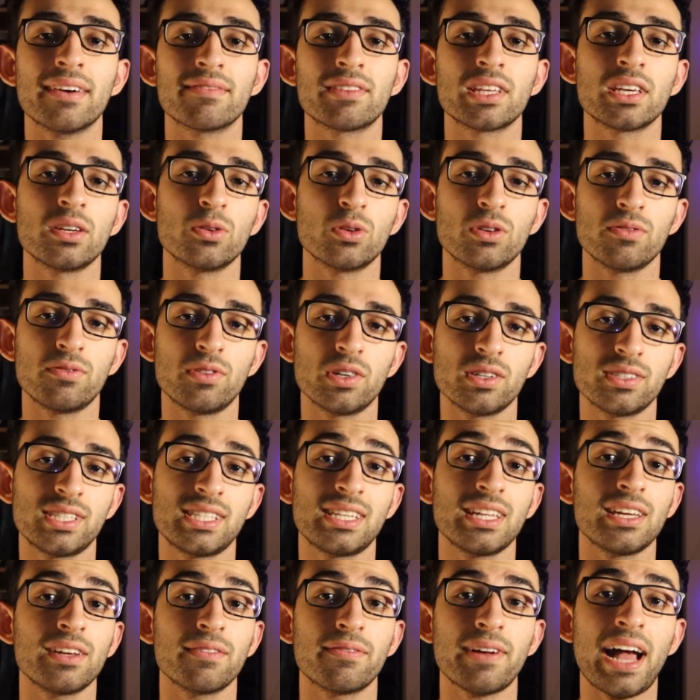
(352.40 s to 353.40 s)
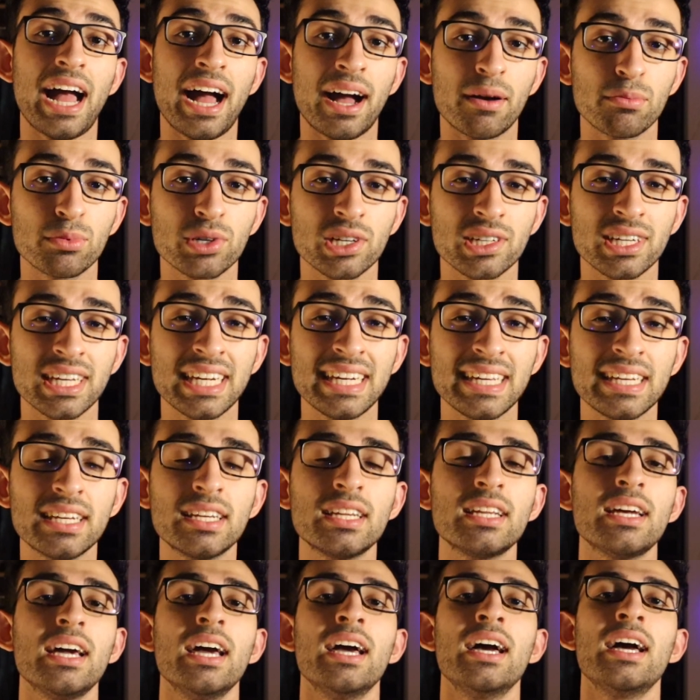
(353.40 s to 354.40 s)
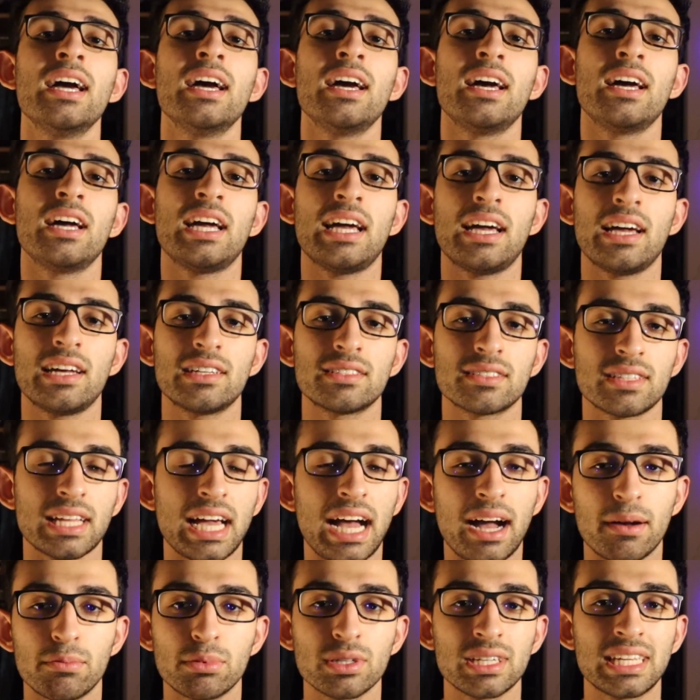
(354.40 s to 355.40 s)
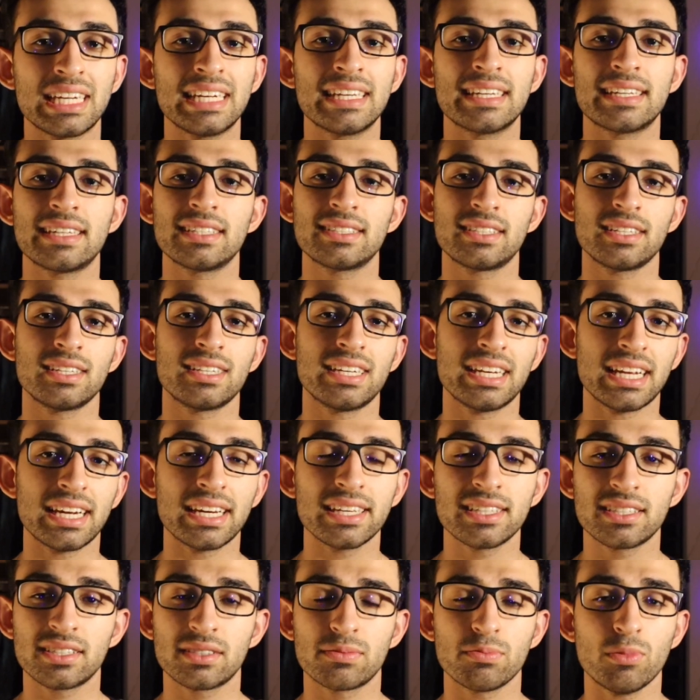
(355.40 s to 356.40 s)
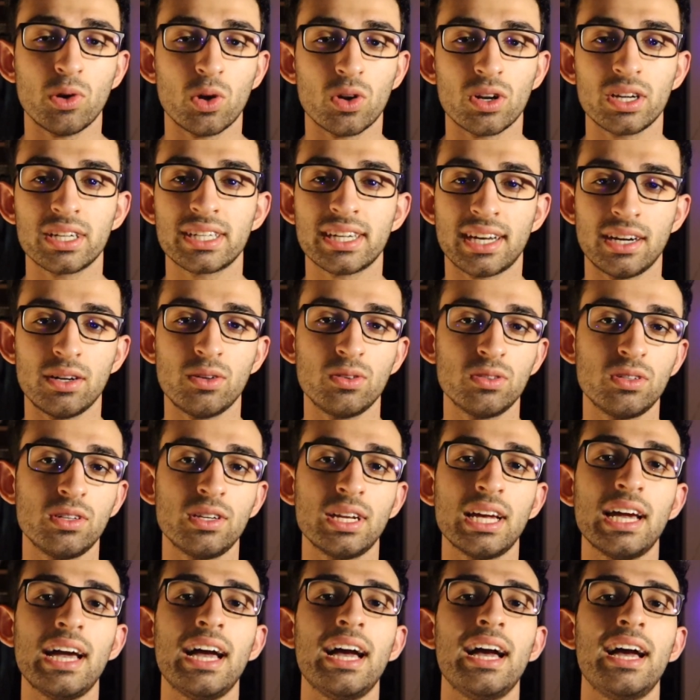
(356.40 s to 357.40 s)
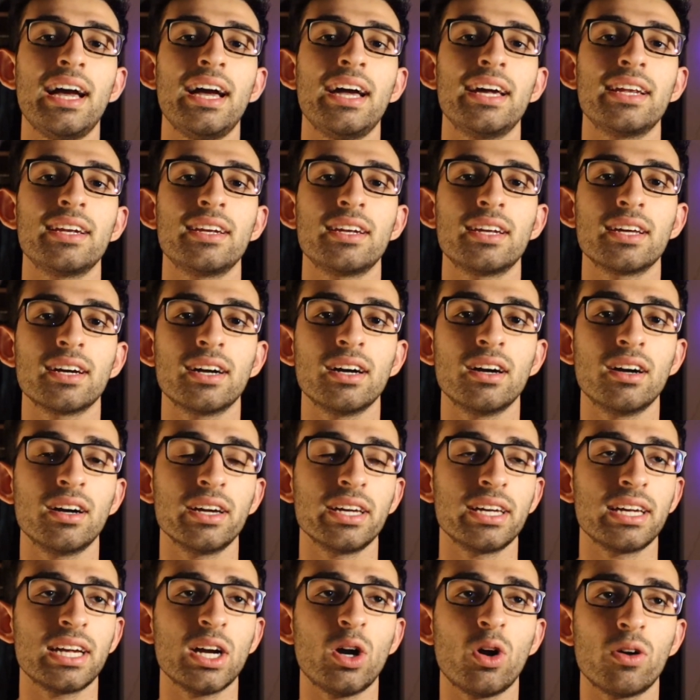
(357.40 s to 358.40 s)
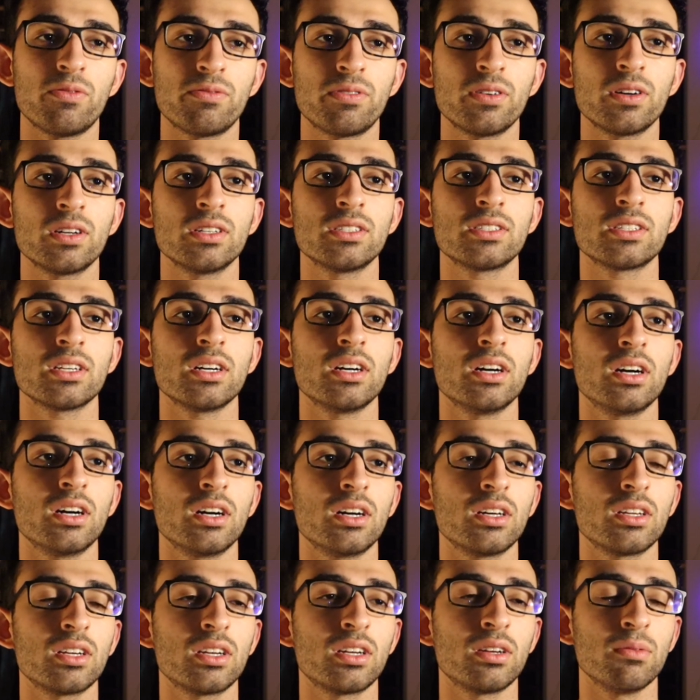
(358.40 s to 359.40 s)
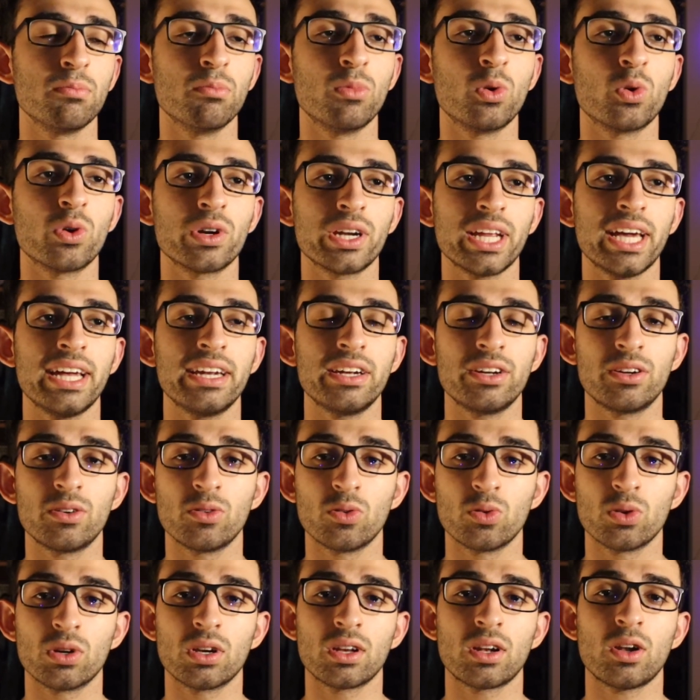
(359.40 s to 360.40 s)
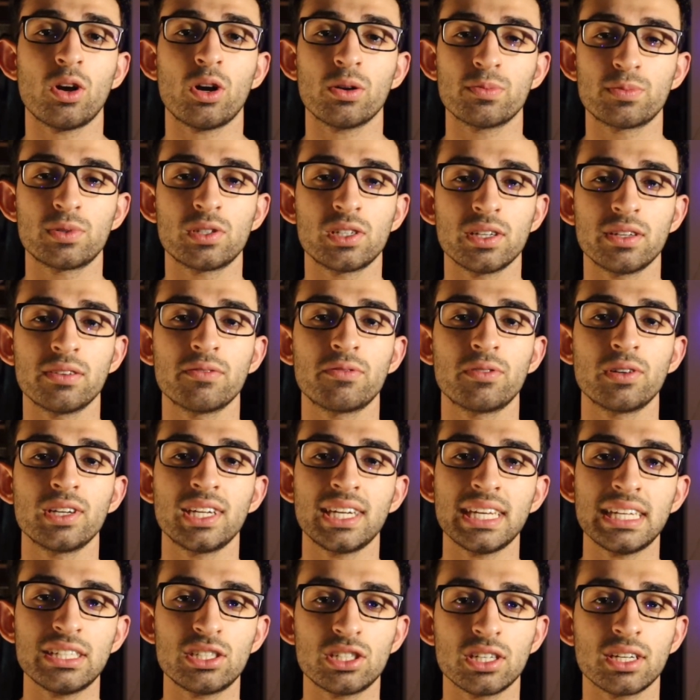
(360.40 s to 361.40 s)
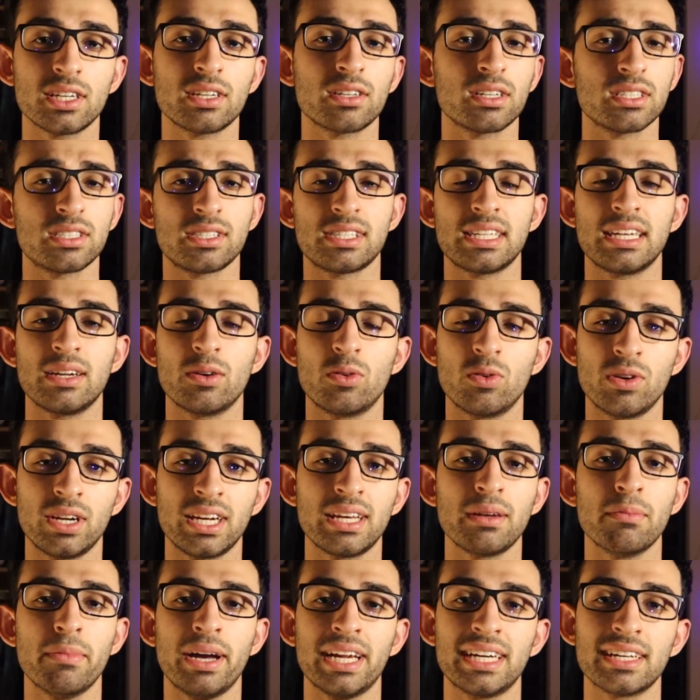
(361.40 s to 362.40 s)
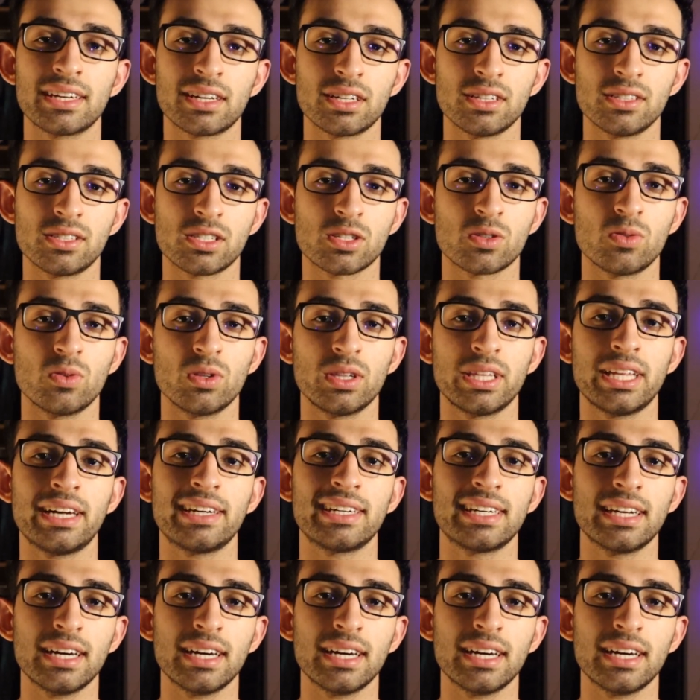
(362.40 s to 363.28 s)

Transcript: have the University of Aberdeen. Aberdeen is a really small town, and it offers a remote and rural option for teaching. It's the only medical school that